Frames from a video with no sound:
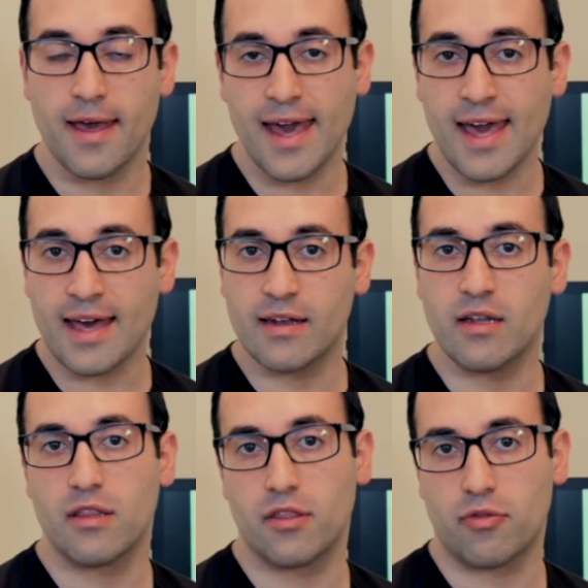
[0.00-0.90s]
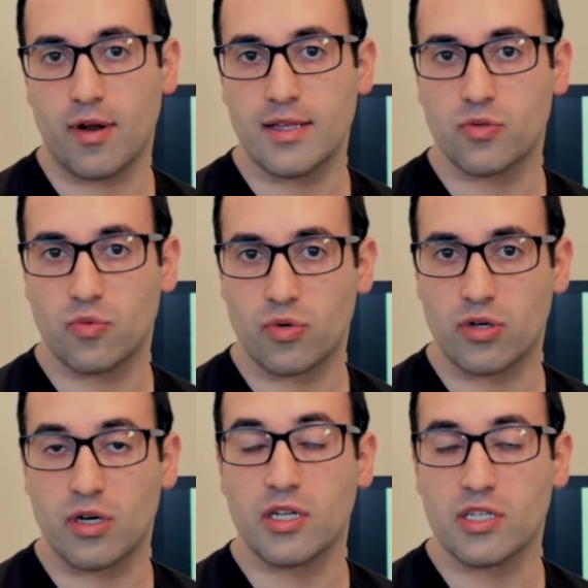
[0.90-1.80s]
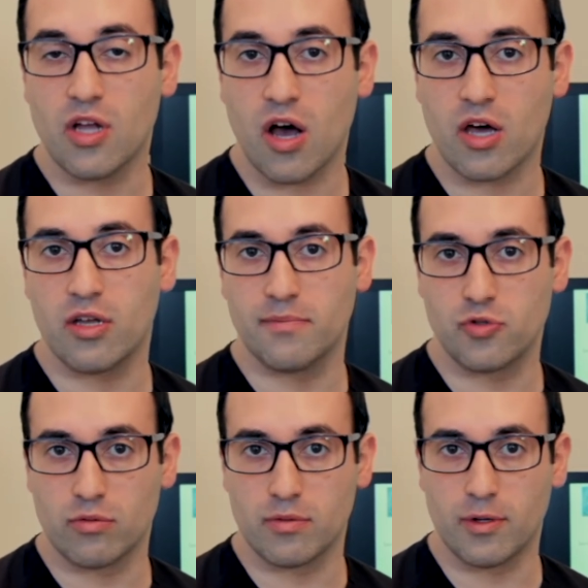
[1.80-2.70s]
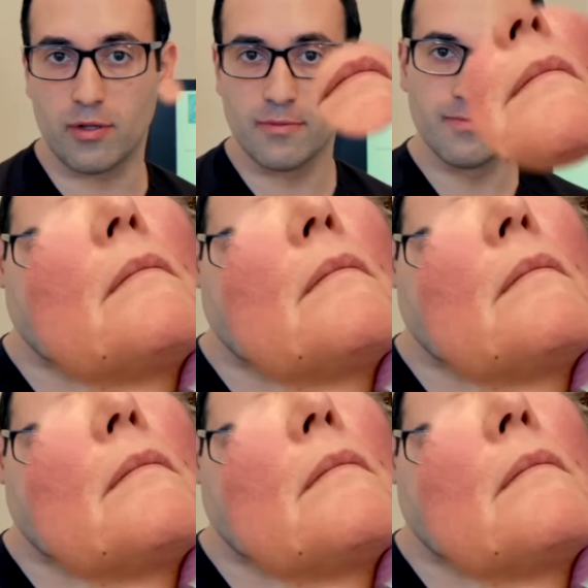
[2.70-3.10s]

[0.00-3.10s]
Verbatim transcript: and the threads were non-absorbable.